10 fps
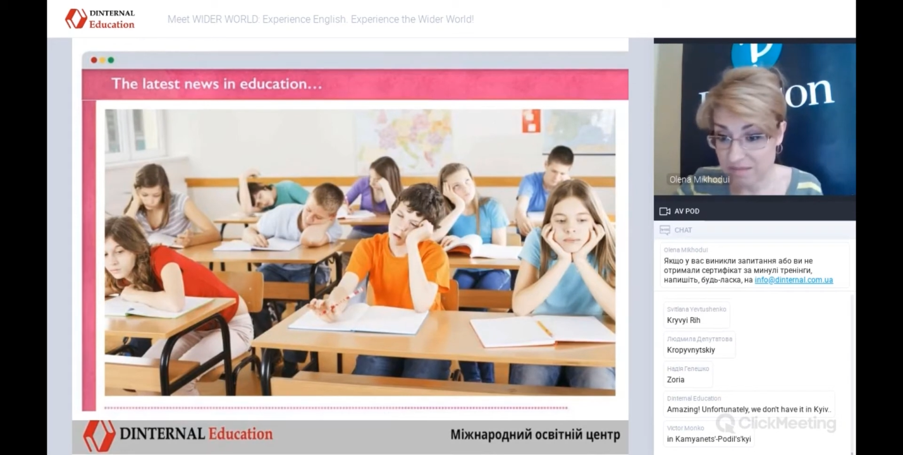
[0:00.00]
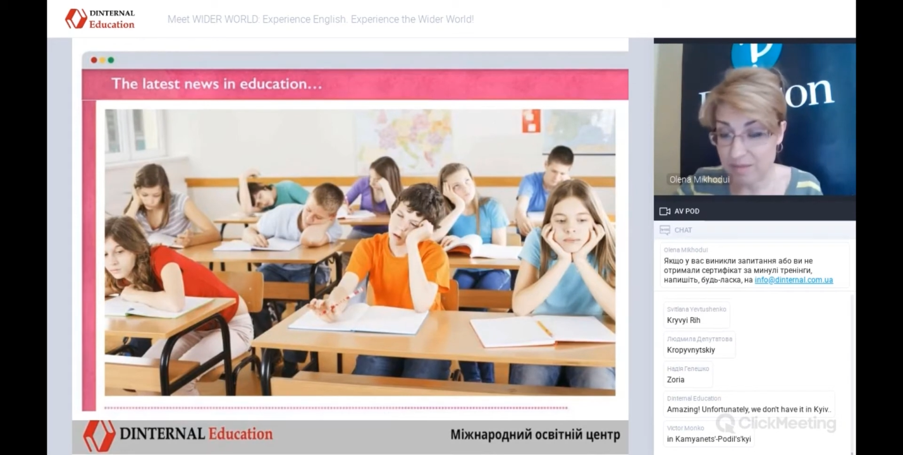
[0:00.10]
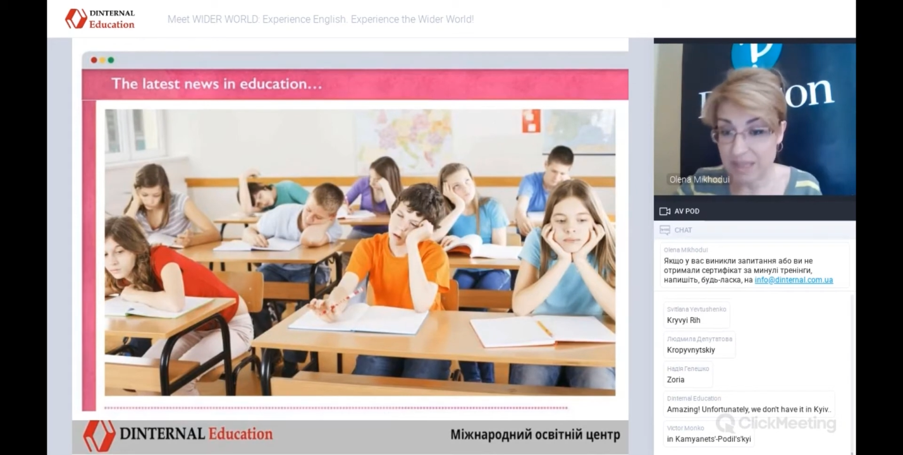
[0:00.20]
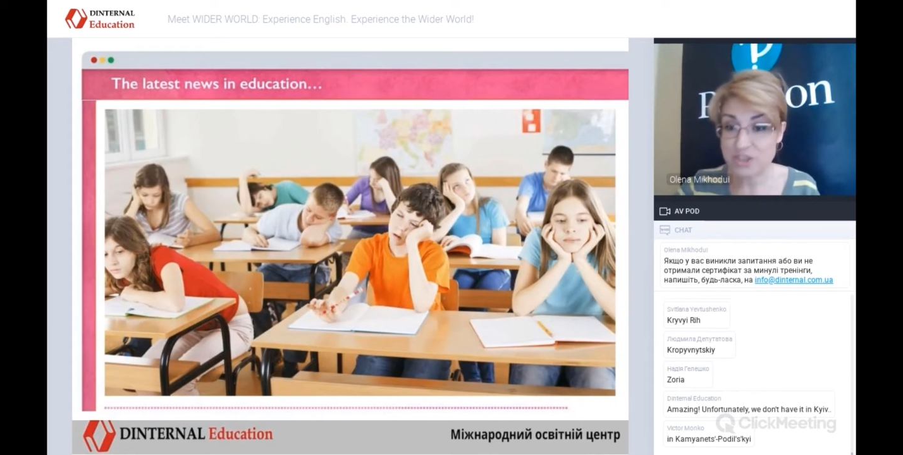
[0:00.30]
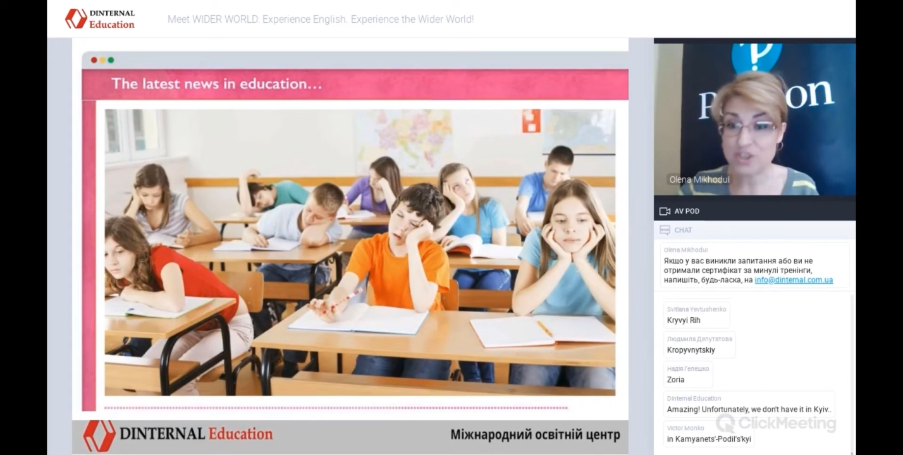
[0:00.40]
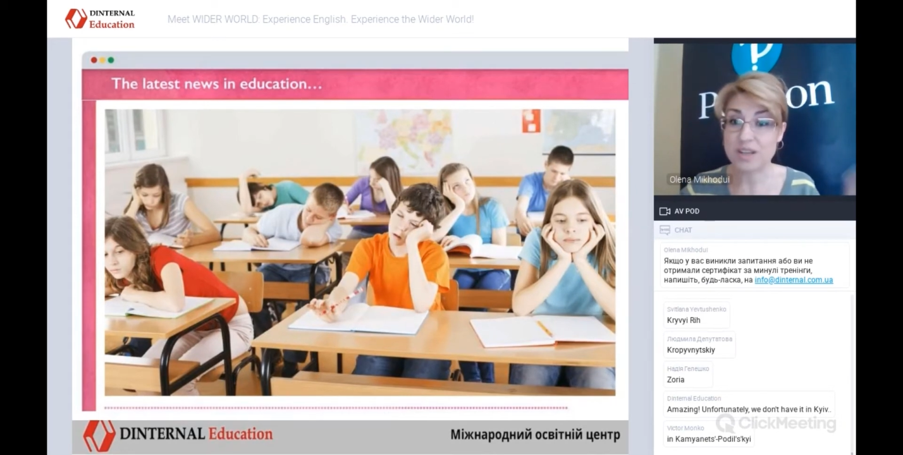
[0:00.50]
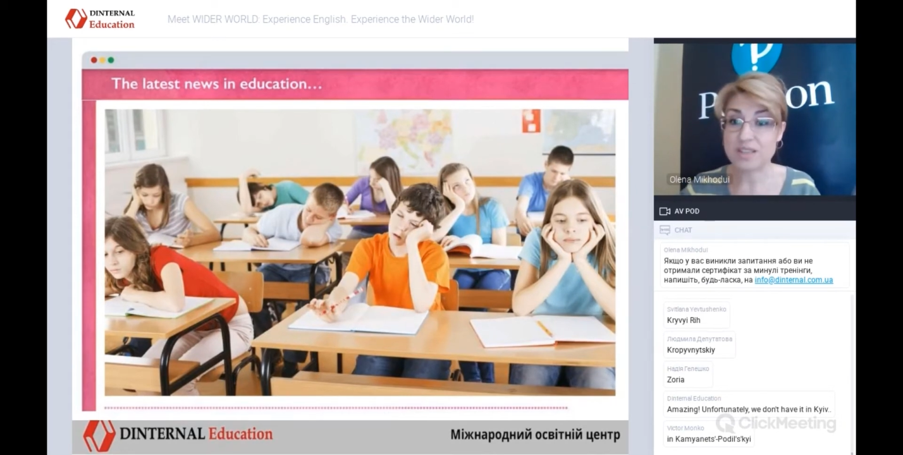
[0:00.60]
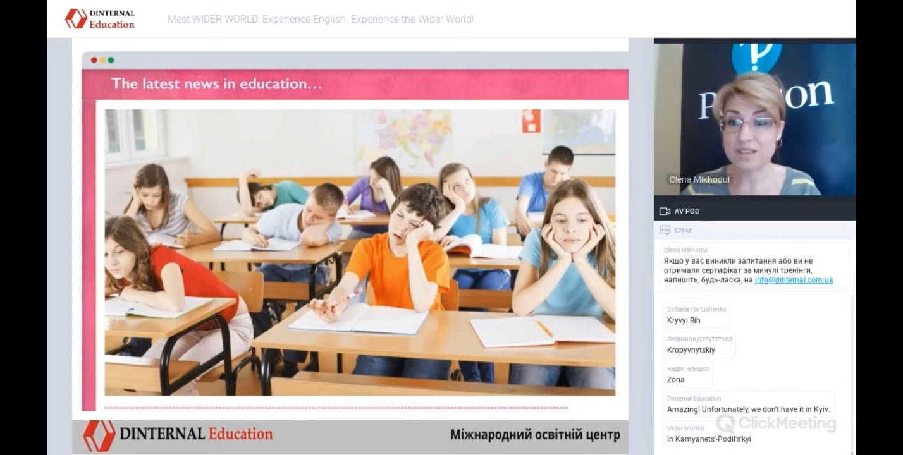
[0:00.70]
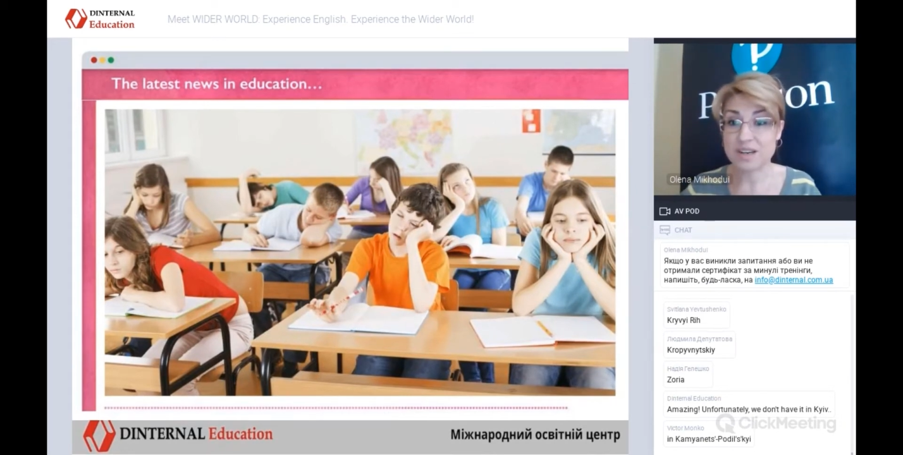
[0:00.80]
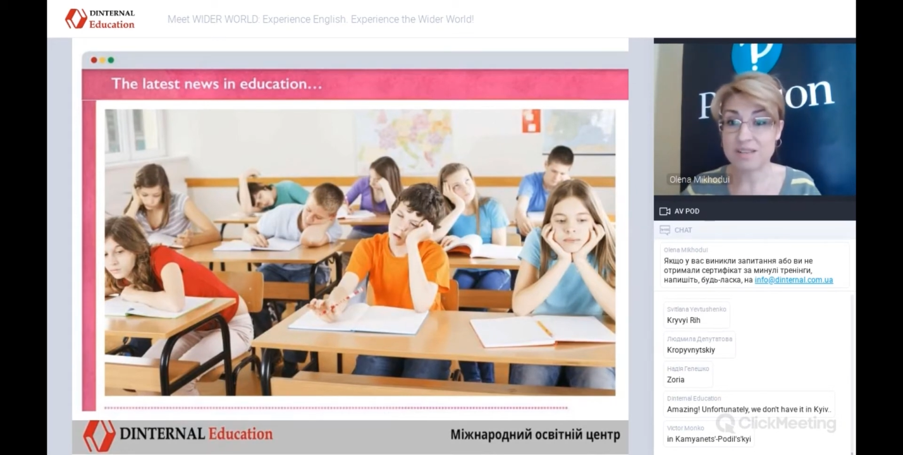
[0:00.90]
Imagine I
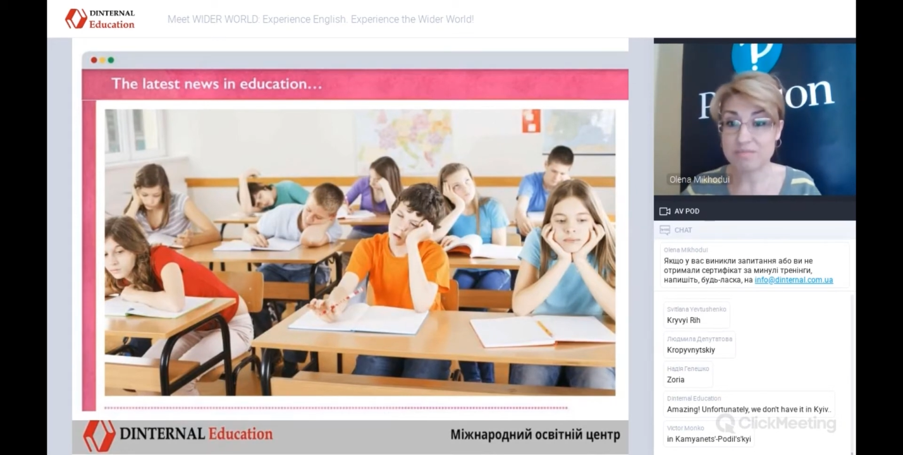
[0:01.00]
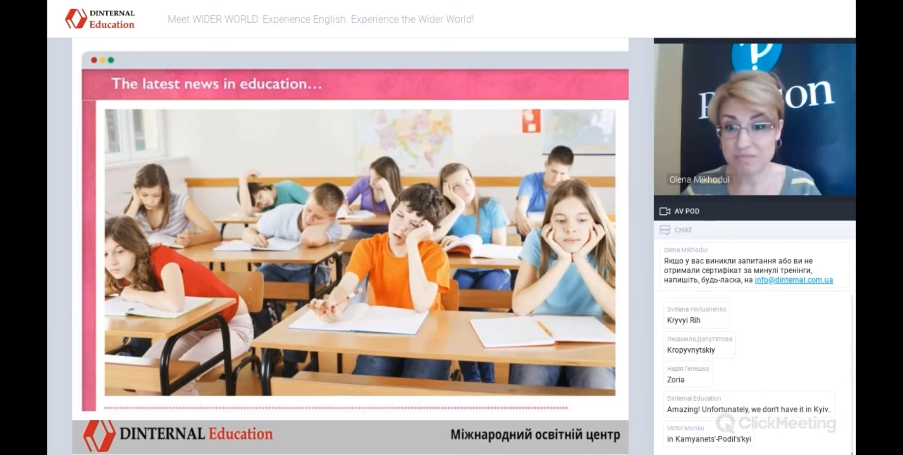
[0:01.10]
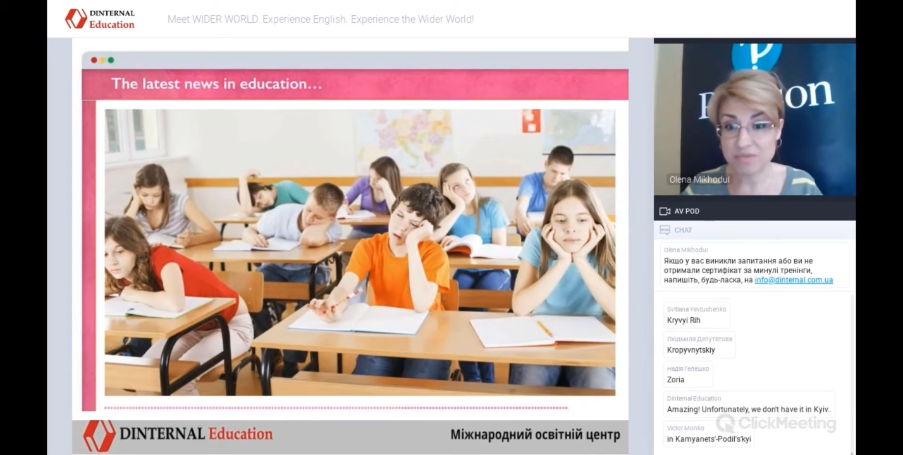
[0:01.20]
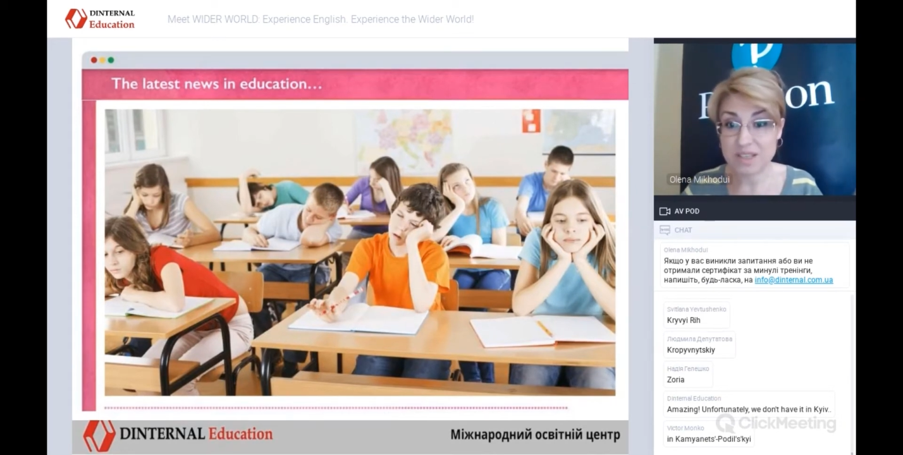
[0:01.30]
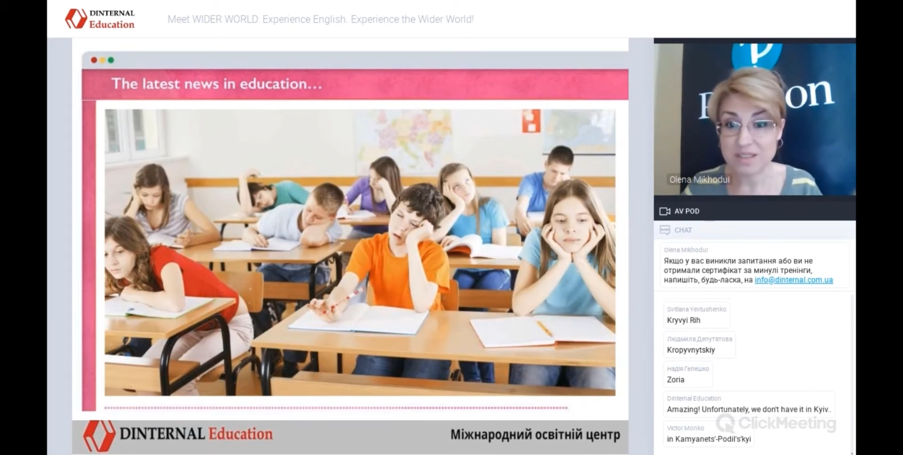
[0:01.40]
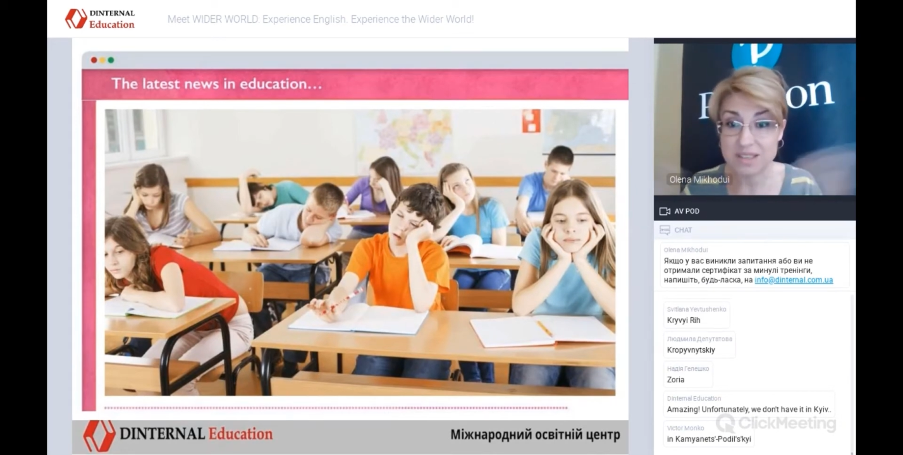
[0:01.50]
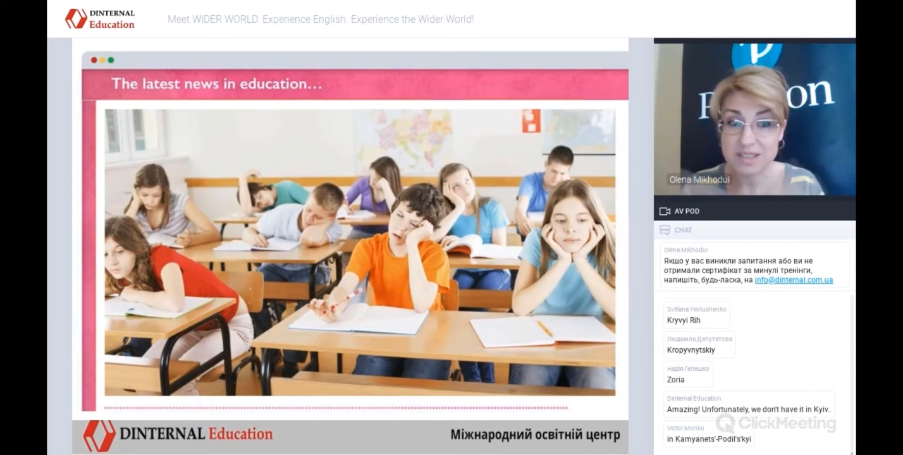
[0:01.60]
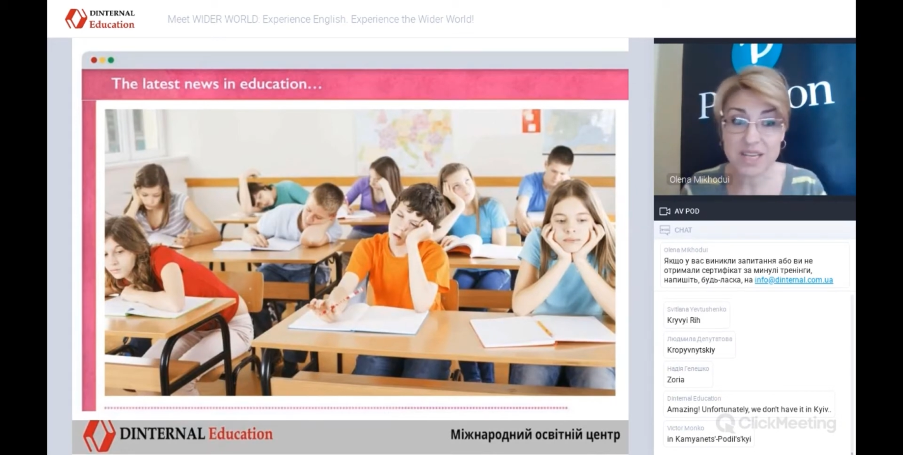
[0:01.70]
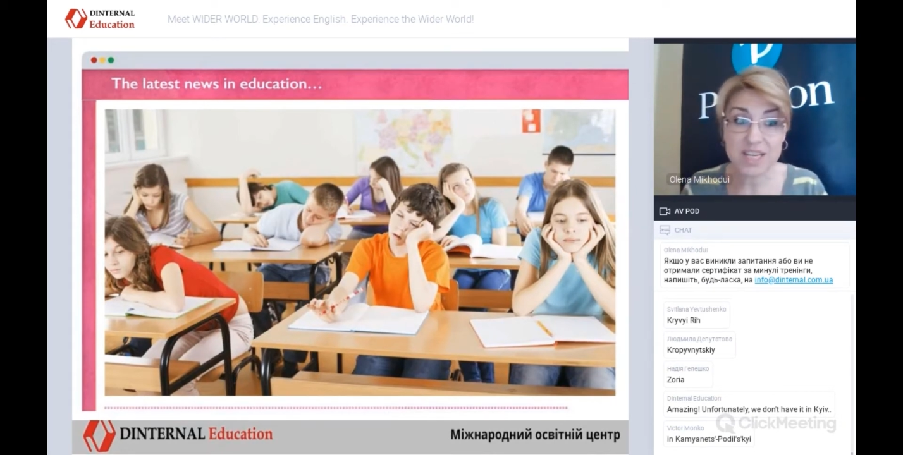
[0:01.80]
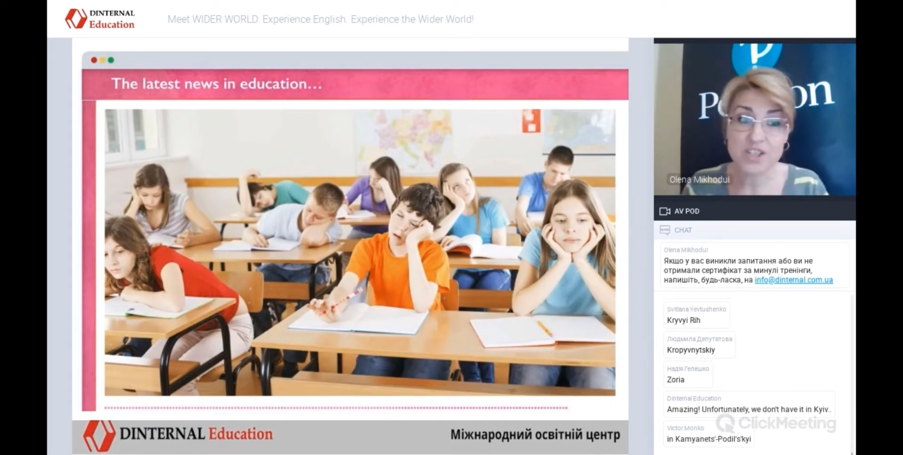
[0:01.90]
start this
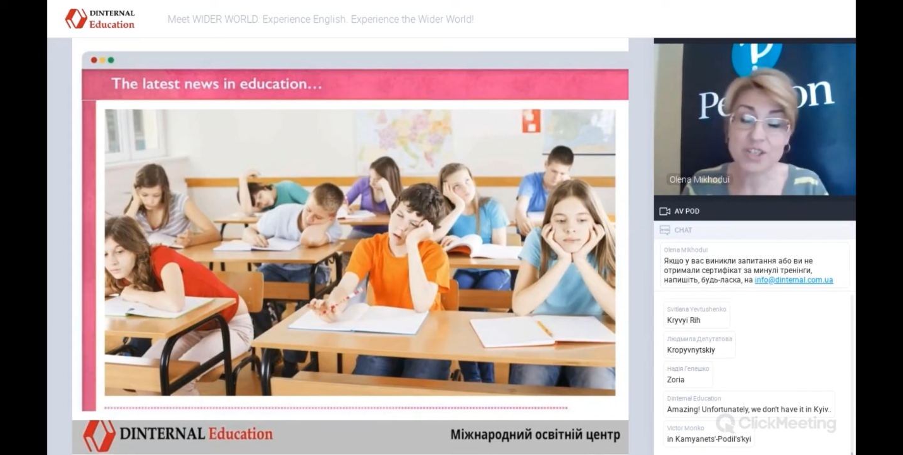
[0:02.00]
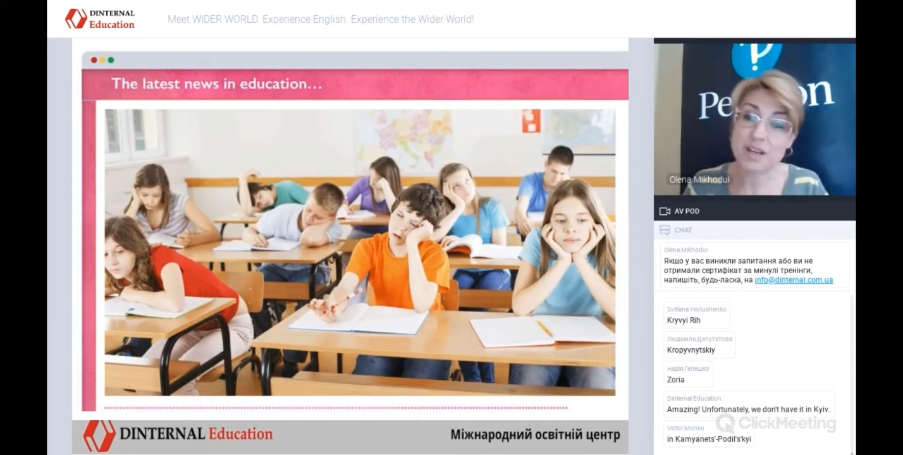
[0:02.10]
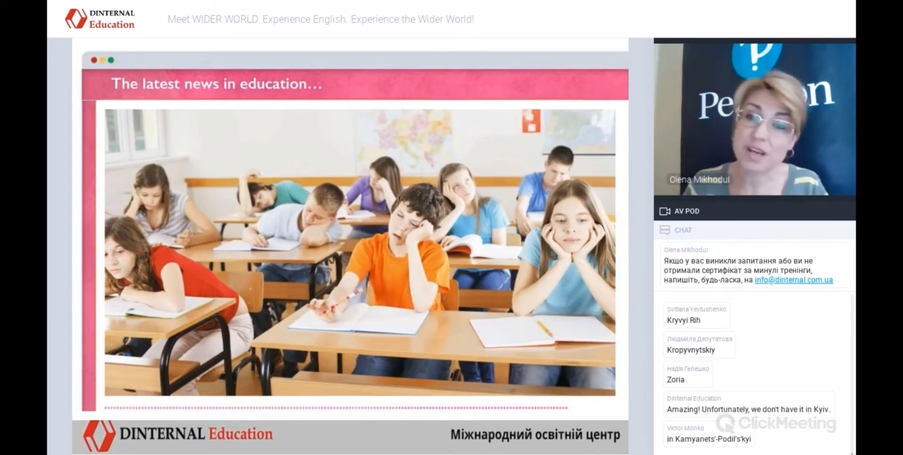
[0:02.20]
discussion,